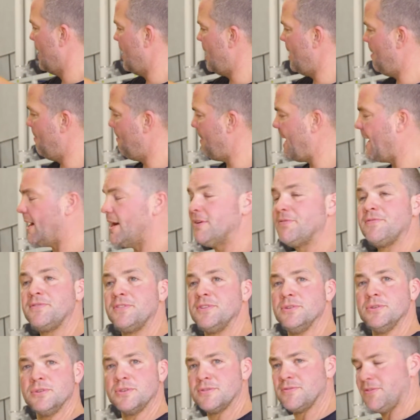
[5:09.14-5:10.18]
a mega
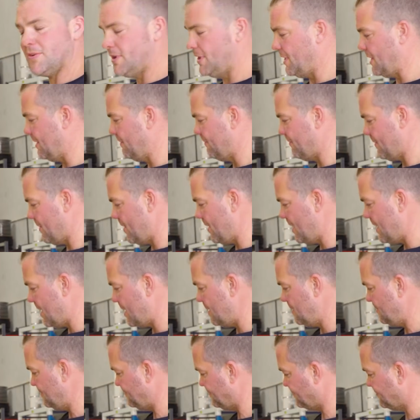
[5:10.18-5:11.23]
fuse for the inverter,